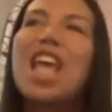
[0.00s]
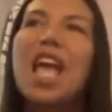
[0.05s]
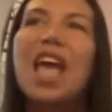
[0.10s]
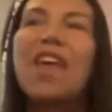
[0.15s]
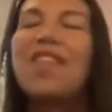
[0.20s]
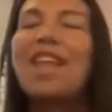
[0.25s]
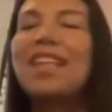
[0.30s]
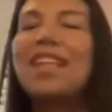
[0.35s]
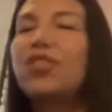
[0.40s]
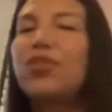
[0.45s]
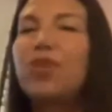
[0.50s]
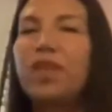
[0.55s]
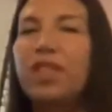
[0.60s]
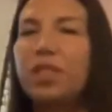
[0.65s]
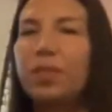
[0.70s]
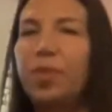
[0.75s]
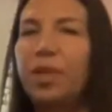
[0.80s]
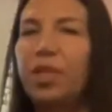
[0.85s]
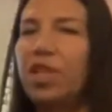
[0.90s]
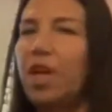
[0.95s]
and that's during
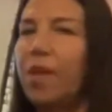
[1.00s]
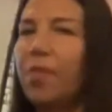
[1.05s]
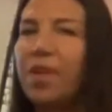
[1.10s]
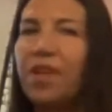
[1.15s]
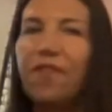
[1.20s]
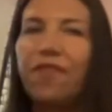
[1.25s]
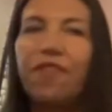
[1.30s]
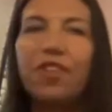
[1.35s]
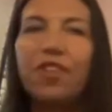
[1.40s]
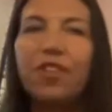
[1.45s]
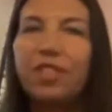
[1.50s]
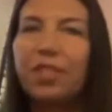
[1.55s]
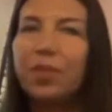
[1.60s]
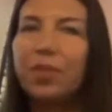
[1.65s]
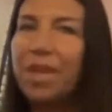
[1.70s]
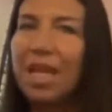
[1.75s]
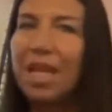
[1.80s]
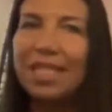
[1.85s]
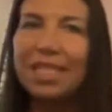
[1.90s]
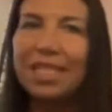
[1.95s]
this buildup and it feels
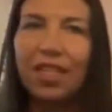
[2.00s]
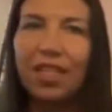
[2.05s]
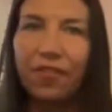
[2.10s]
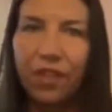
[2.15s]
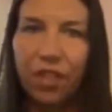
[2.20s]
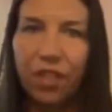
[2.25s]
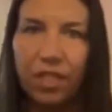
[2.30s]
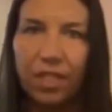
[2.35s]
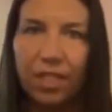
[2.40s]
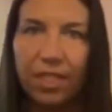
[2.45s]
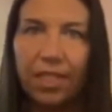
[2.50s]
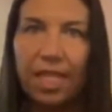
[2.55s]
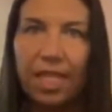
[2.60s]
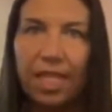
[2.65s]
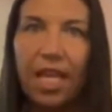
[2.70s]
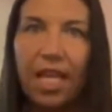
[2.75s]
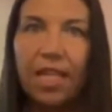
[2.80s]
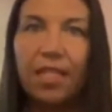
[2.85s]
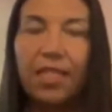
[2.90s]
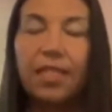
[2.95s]
amazing it feels
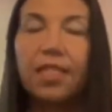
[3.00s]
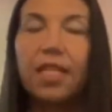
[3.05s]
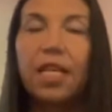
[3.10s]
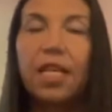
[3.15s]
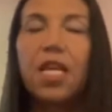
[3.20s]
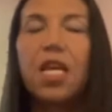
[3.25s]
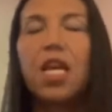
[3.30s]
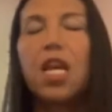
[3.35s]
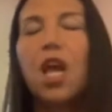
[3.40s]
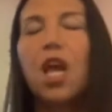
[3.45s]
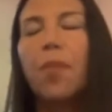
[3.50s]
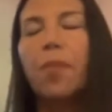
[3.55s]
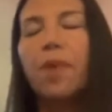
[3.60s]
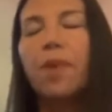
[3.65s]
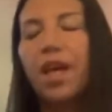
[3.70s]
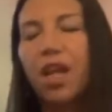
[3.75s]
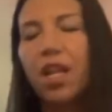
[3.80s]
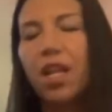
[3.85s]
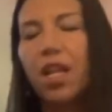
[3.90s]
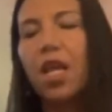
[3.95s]
intense
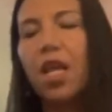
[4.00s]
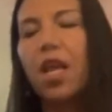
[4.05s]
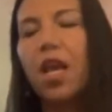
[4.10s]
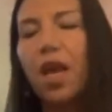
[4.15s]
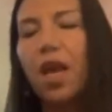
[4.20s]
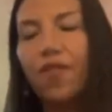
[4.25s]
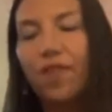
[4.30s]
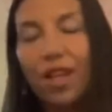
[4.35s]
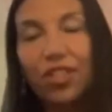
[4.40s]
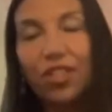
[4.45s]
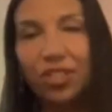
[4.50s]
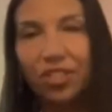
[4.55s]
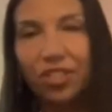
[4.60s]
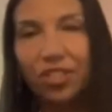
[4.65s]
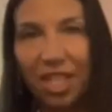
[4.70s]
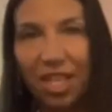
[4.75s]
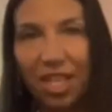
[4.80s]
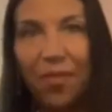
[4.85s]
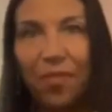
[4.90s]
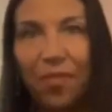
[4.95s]
but
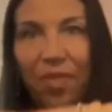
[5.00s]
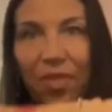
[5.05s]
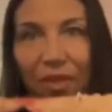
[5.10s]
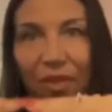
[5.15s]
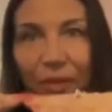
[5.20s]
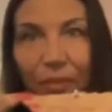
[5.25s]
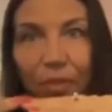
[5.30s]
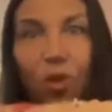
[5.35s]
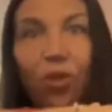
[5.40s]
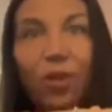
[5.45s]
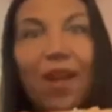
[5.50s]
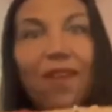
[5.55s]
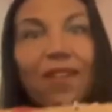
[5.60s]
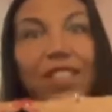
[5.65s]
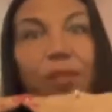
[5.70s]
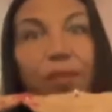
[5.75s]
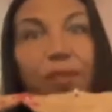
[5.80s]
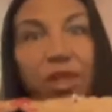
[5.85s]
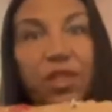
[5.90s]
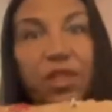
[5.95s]
eventually it, the
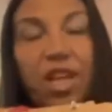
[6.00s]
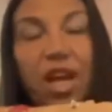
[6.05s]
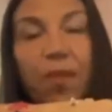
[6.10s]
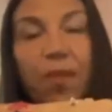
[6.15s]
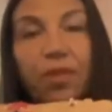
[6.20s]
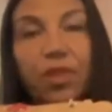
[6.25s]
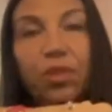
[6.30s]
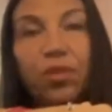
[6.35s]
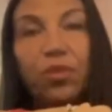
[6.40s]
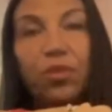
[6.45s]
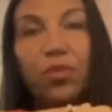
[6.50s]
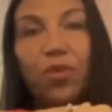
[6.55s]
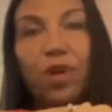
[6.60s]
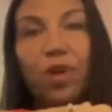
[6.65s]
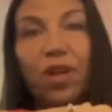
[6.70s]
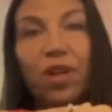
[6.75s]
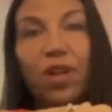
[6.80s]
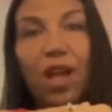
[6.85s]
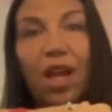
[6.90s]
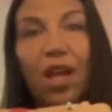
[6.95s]
polarities build up to
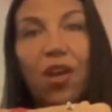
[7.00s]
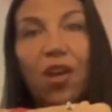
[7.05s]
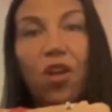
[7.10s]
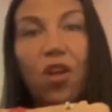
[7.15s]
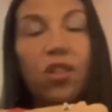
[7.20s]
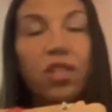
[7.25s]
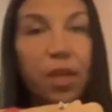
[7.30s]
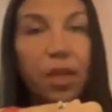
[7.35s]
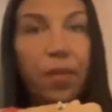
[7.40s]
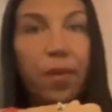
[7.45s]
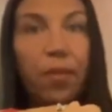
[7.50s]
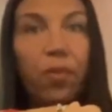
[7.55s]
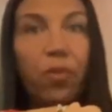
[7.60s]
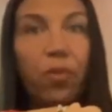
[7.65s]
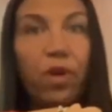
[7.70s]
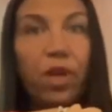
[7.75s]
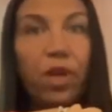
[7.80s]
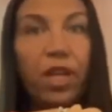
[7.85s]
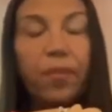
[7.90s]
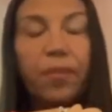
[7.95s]
what i call the tipping
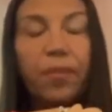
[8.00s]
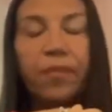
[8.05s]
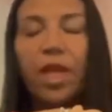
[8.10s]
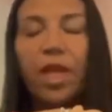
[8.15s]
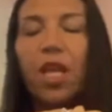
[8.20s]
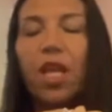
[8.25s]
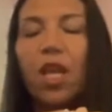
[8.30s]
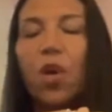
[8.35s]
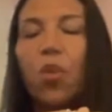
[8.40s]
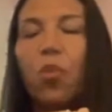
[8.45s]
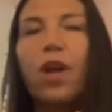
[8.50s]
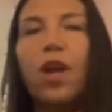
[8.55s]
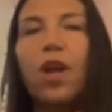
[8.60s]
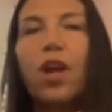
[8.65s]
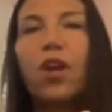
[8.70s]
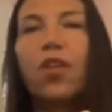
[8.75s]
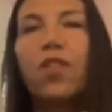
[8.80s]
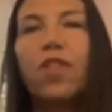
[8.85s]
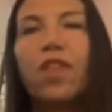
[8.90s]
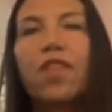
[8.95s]
point
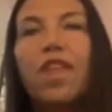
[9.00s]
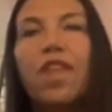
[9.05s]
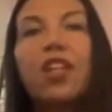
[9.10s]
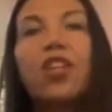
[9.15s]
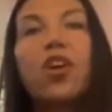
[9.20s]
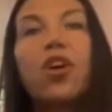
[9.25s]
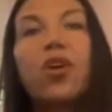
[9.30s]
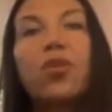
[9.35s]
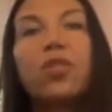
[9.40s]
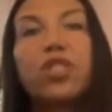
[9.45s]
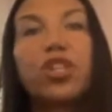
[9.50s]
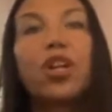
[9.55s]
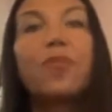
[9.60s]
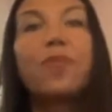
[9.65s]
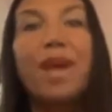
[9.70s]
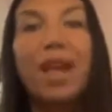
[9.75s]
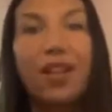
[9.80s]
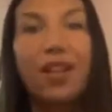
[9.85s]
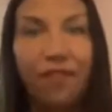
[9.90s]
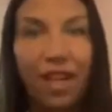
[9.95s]
where they then go start
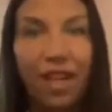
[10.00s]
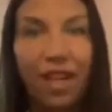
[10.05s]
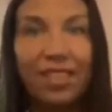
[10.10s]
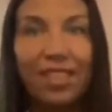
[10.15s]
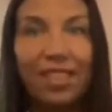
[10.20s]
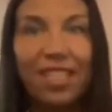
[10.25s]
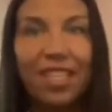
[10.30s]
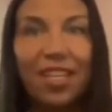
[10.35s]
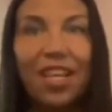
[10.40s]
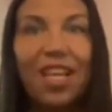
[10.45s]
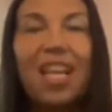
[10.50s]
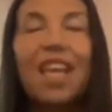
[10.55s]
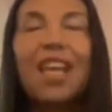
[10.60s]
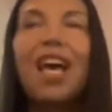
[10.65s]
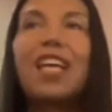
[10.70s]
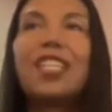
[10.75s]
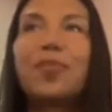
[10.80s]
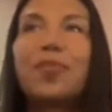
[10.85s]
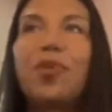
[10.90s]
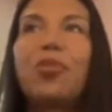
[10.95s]
manifesting
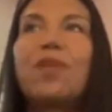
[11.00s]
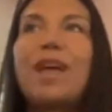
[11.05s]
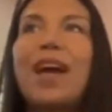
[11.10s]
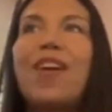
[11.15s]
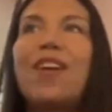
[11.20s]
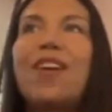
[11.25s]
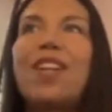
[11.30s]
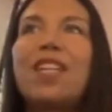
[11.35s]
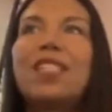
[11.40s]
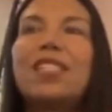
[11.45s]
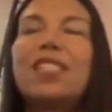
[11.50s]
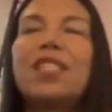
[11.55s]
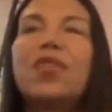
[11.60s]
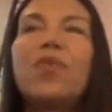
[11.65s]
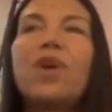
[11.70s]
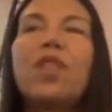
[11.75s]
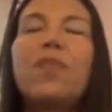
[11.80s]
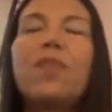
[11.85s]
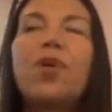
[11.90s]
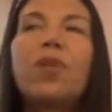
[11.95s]
as polarities. And the
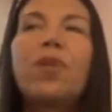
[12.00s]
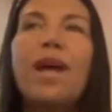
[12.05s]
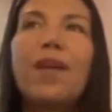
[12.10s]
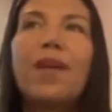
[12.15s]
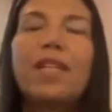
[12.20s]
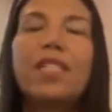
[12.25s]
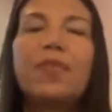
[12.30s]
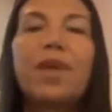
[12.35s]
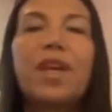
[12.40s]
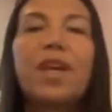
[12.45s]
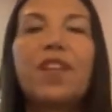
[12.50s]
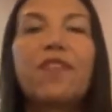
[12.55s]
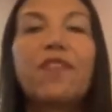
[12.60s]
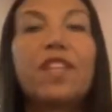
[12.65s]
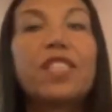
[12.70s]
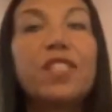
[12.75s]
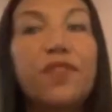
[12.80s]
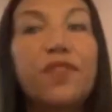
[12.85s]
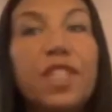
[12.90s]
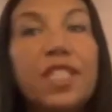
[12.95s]
way the polarities
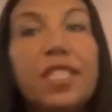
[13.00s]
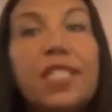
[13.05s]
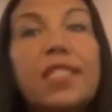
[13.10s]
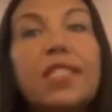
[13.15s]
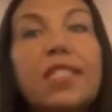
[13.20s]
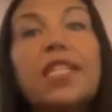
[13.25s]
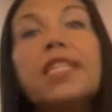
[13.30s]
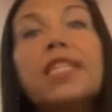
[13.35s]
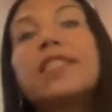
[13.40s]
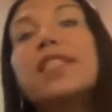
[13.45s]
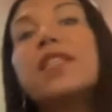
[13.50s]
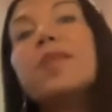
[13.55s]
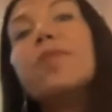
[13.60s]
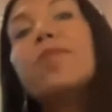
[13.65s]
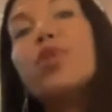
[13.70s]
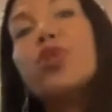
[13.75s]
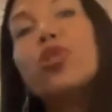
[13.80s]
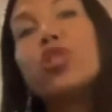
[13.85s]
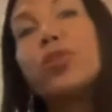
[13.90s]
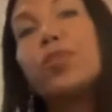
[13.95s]
manifest physically is in a
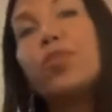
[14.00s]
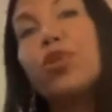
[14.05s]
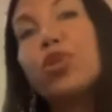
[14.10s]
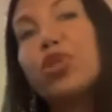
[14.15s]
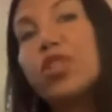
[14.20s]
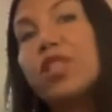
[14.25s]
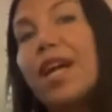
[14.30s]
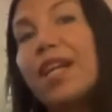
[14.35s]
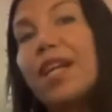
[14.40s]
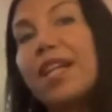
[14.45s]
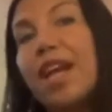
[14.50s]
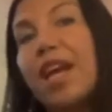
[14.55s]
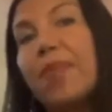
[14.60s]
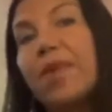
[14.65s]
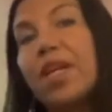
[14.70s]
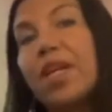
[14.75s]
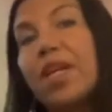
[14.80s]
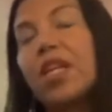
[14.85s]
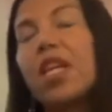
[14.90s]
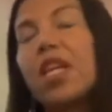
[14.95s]
push pull
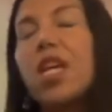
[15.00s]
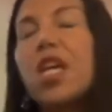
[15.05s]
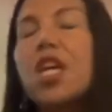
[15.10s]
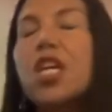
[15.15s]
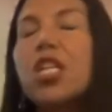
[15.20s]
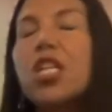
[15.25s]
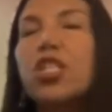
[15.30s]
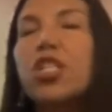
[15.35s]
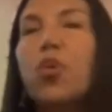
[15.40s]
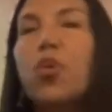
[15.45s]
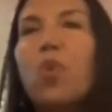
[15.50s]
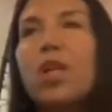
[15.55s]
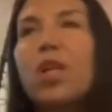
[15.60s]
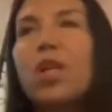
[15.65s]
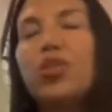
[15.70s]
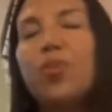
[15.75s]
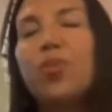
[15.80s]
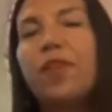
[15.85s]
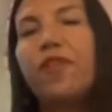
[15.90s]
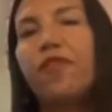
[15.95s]
dynamic. So one
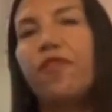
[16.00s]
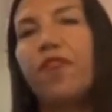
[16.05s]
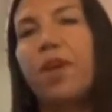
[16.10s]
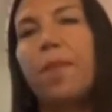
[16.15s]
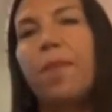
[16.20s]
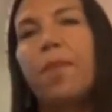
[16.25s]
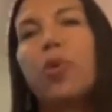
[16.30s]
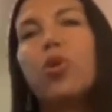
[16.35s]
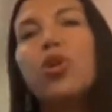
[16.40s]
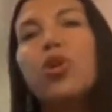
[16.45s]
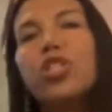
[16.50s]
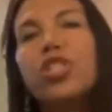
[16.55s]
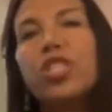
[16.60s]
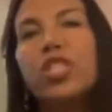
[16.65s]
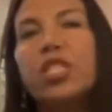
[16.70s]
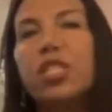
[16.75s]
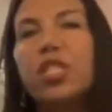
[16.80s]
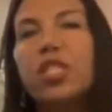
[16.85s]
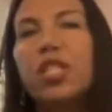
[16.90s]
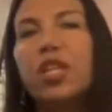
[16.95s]
twin flame
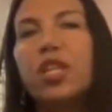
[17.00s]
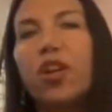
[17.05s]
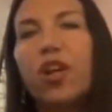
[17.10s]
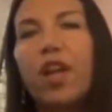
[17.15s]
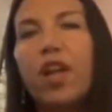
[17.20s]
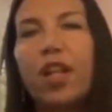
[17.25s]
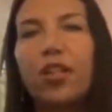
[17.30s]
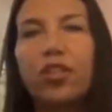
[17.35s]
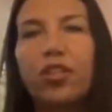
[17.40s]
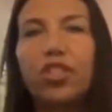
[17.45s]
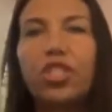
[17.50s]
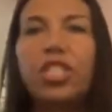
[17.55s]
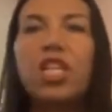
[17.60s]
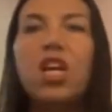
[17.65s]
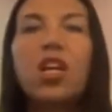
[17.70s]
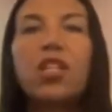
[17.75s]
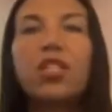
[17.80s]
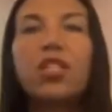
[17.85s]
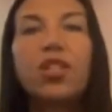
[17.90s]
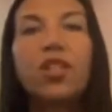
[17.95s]
pushes their energy
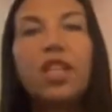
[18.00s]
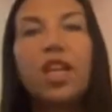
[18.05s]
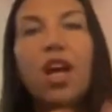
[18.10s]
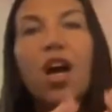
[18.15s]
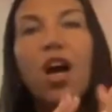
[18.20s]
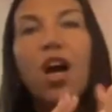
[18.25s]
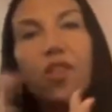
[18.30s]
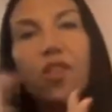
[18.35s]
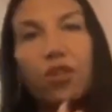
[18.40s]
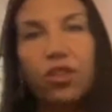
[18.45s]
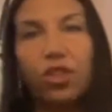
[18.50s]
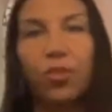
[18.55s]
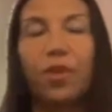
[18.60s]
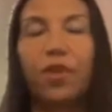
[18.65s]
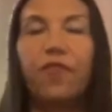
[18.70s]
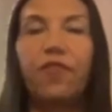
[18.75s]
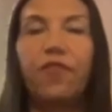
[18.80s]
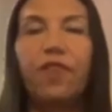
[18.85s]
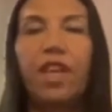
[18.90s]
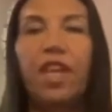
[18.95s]
onto the other
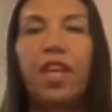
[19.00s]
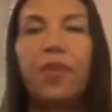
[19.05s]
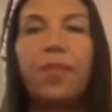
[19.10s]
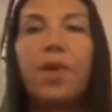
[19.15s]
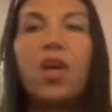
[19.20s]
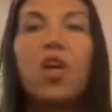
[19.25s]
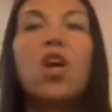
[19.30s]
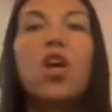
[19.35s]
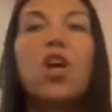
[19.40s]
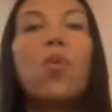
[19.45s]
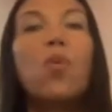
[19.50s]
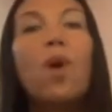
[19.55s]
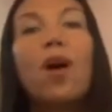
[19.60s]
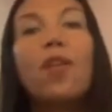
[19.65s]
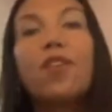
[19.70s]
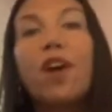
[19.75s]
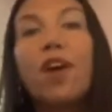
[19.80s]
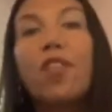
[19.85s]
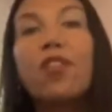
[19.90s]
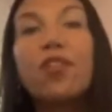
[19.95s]
twin flame, while
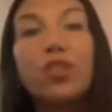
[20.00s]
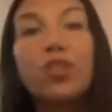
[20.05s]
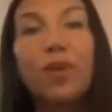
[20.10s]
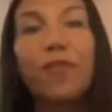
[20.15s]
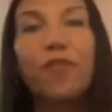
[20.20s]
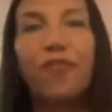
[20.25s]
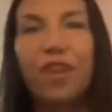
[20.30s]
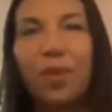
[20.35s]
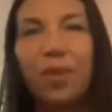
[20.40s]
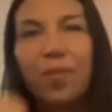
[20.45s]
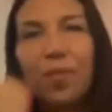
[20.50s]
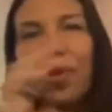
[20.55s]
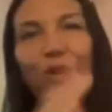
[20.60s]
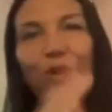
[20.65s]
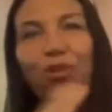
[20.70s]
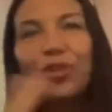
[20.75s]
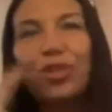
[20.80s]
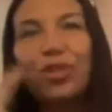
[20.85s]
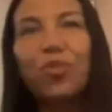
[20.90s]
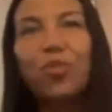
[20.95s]
the other twin flame
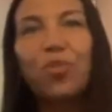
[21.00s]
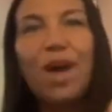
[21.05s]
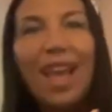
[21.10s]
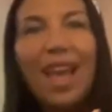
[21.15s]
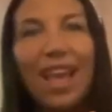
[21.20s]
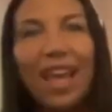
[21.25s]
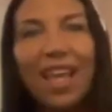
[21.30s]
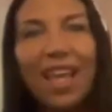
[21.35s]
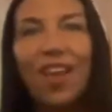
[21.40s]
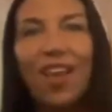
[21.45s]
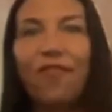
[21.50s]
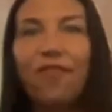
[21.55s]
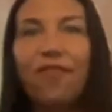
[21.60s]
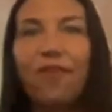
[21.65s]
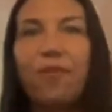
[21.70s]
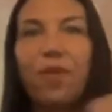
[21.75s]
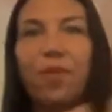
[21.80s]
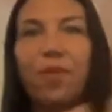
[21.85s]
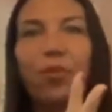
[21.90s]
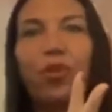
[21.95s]
pulls away
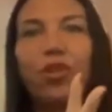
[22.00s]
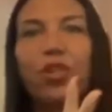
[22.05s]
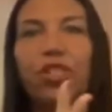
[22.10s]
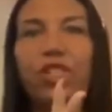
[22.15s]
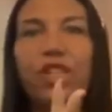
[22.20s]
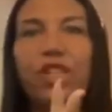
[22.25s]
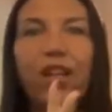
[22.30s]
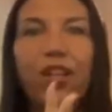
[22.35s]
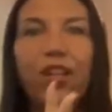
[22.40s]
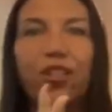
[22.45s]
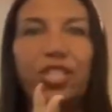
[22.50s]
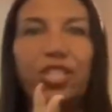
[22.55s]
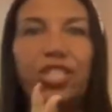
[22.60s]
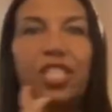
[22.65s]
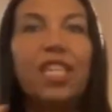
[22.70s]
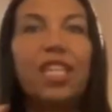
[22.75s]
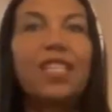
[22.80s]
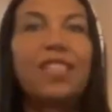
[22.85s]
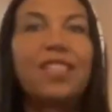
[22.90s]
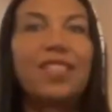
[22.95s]
from the push
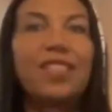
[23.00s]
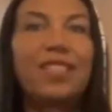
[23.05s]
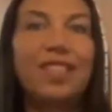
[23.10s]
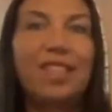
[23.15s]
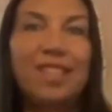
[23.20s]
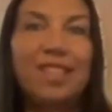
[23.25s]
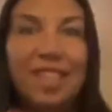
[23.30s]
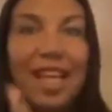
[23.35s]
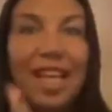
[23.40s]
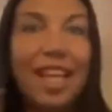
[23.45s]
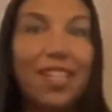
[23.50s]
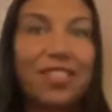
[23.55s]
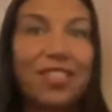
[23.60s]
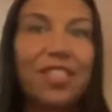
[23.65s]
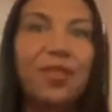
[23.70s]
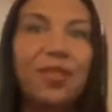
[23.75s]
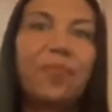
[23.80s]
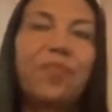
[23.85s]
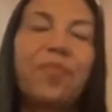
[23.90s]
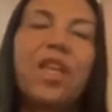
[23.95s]
energy in, in
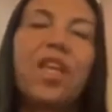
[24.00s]
tandem.